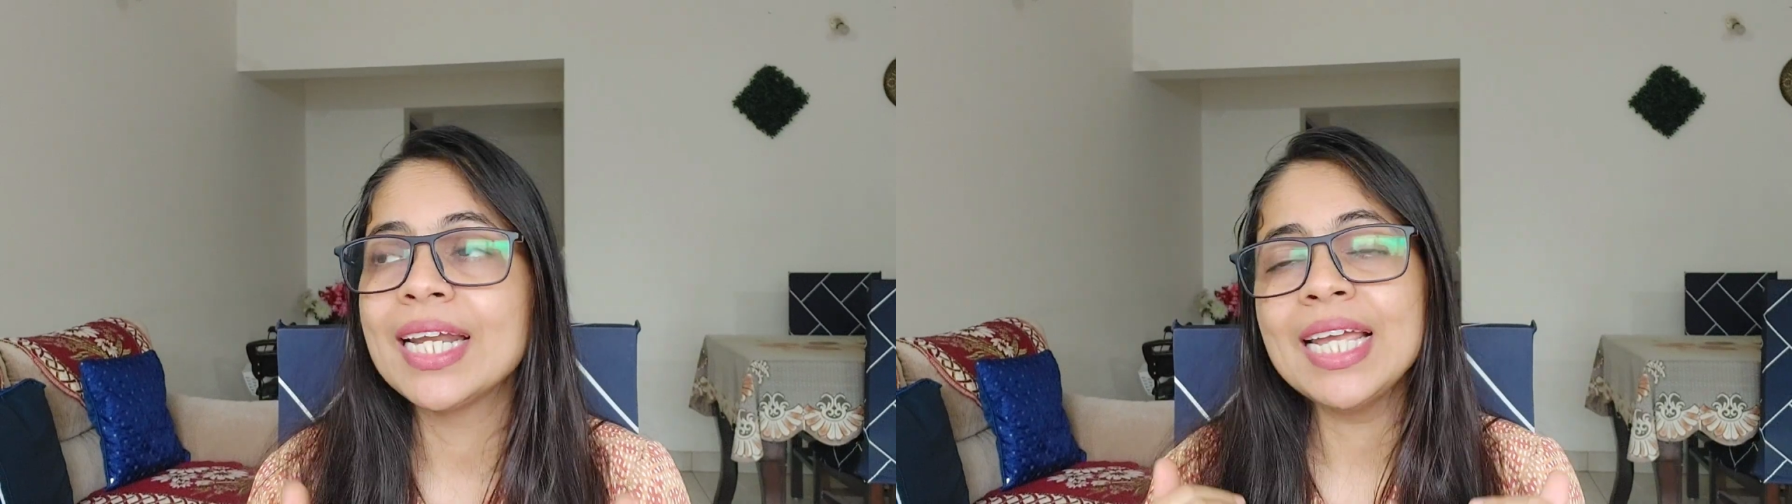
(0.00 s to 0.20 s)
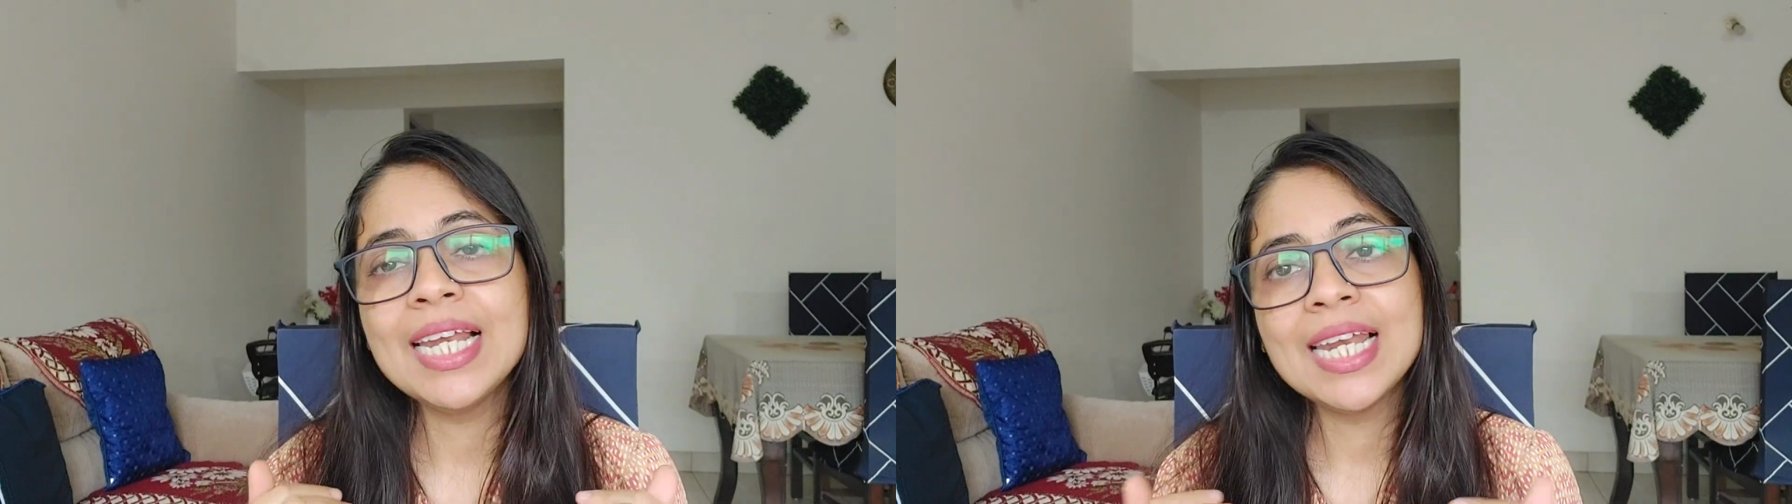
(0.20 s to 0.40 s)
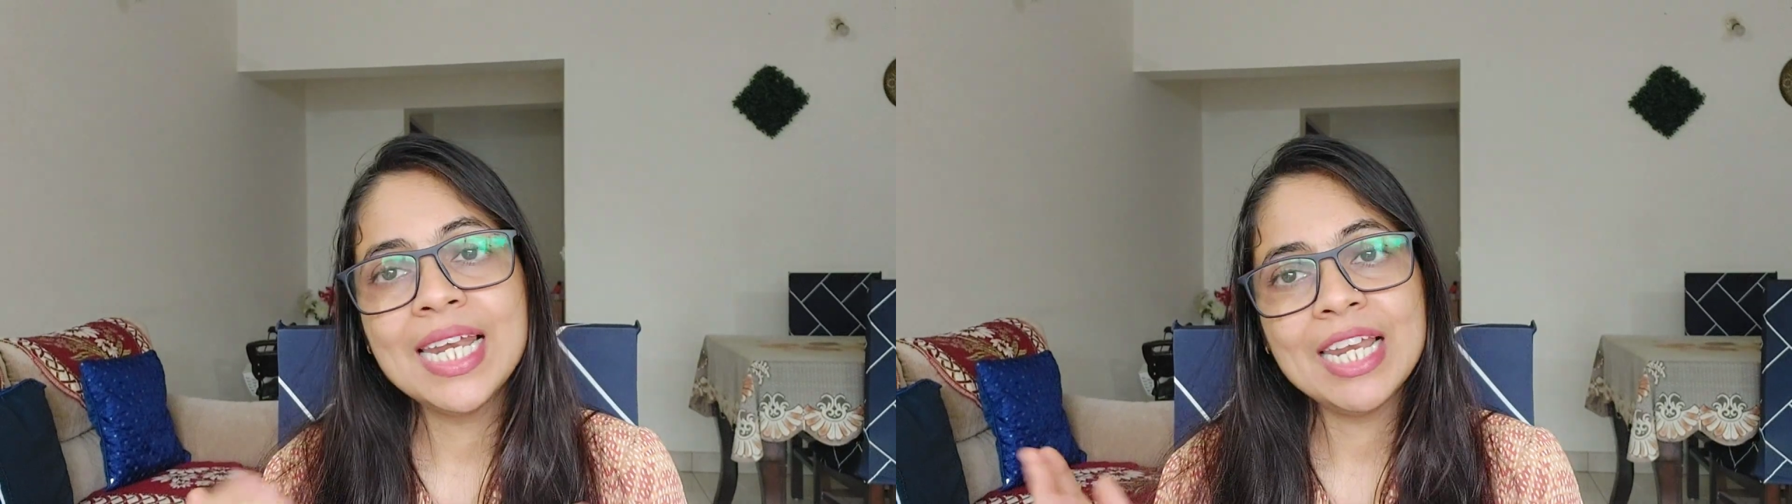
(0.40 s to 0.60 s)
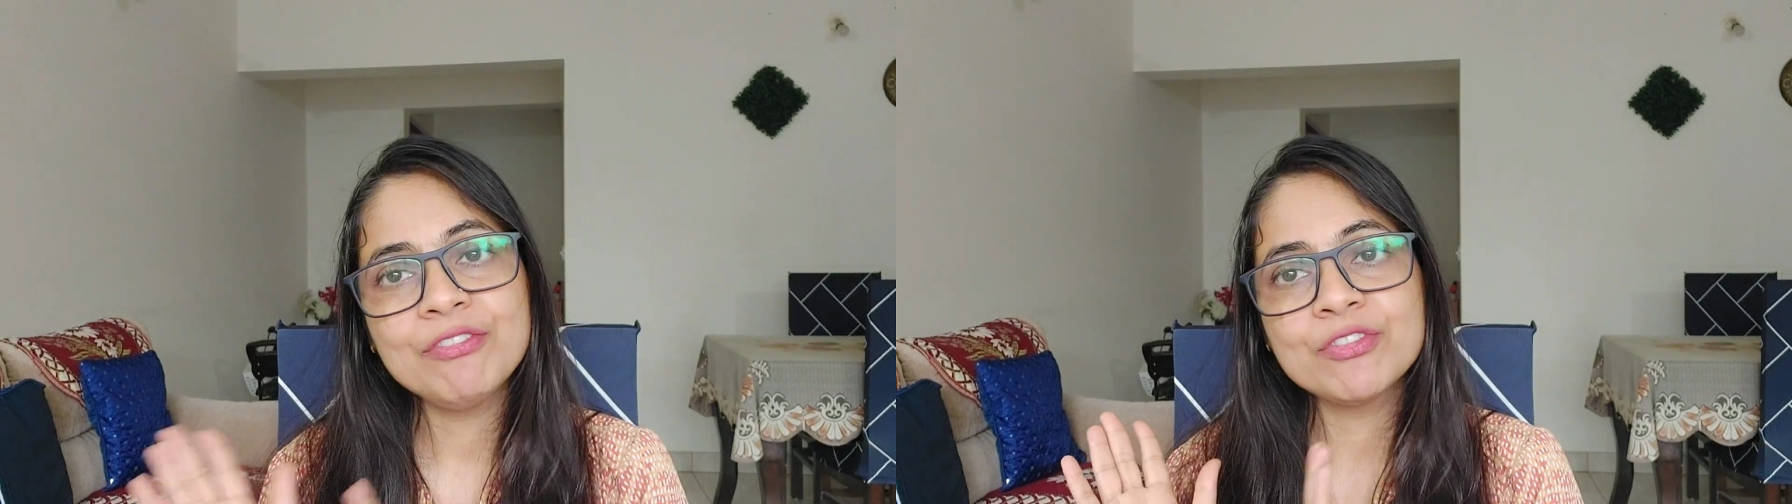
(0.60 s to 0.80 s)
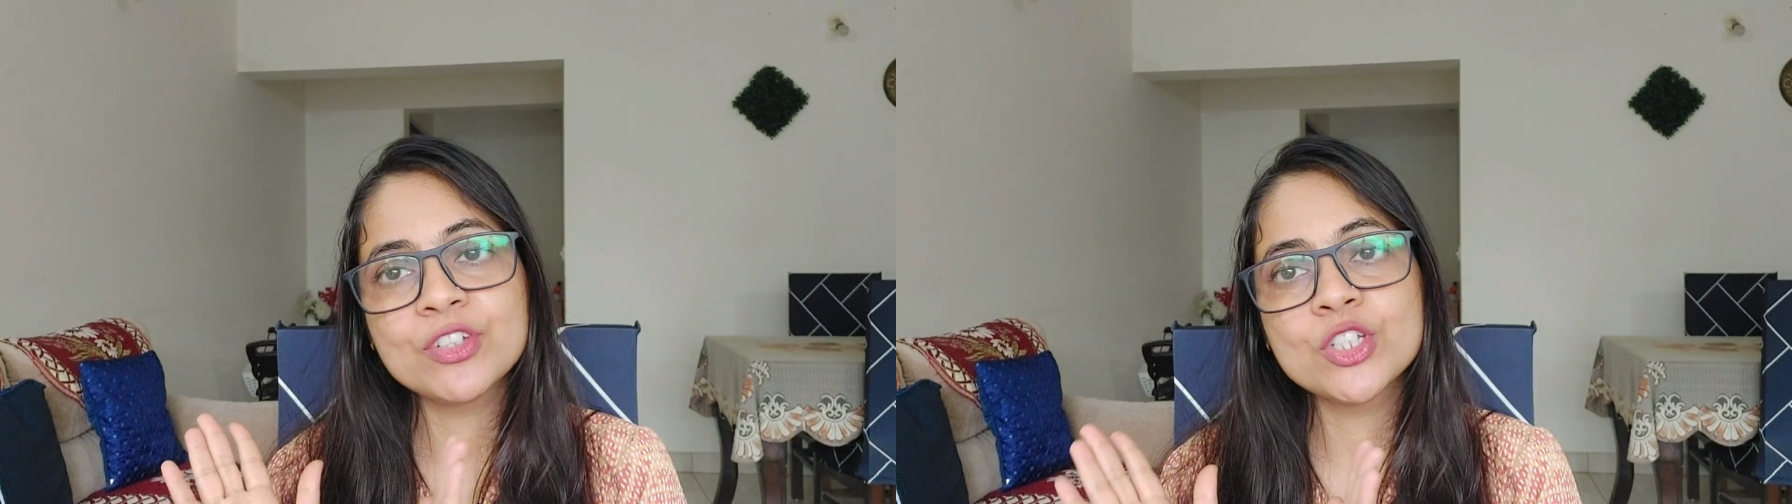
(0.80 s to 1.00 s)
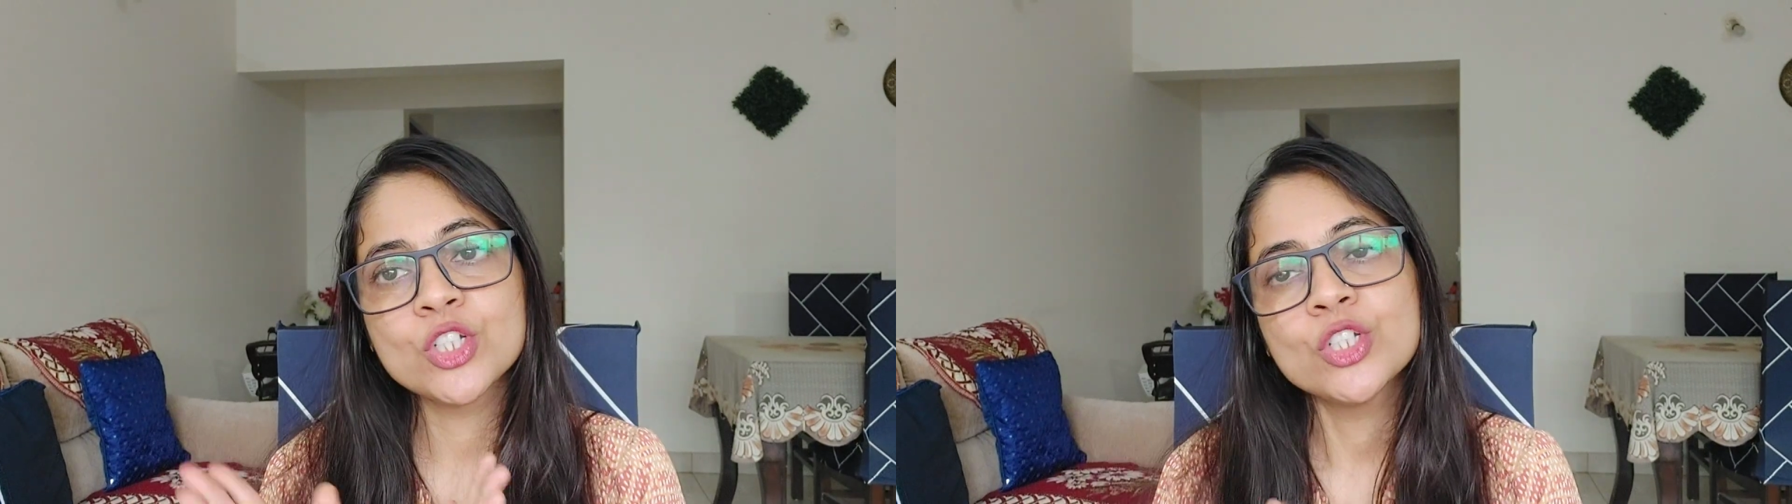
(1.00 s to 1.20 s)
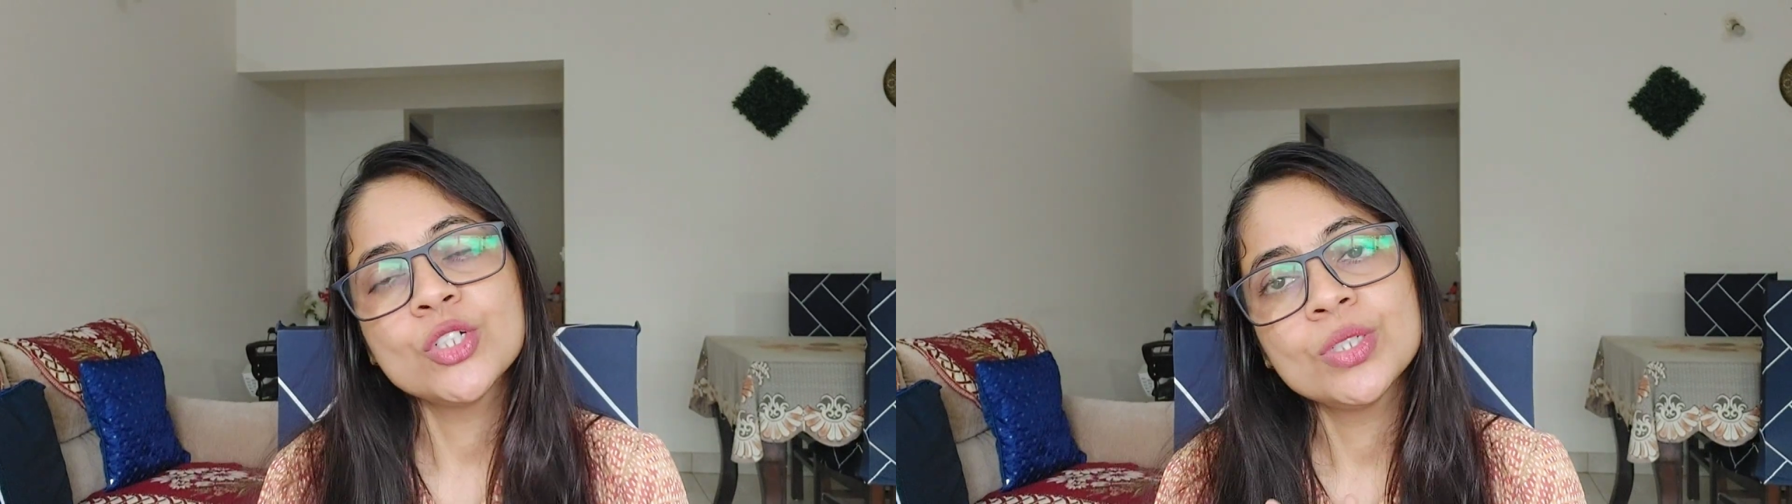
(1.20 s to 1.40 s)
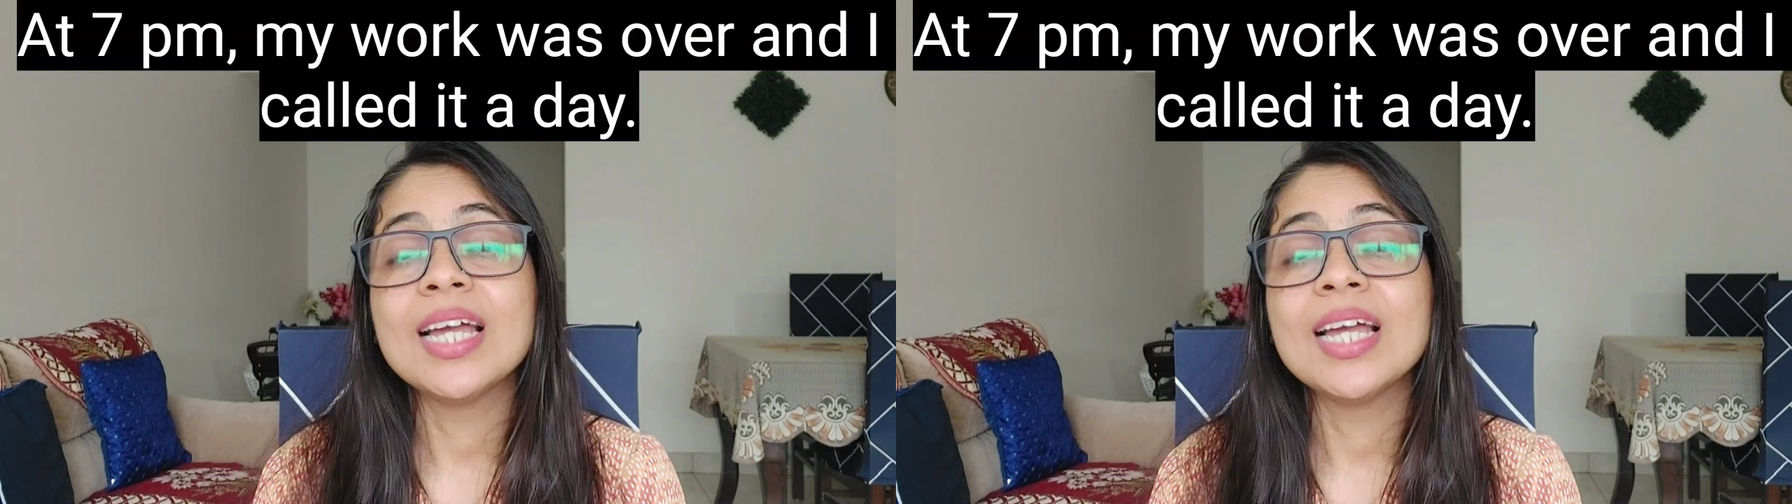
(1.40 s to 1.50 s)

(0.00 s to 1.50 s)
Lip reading: and I left.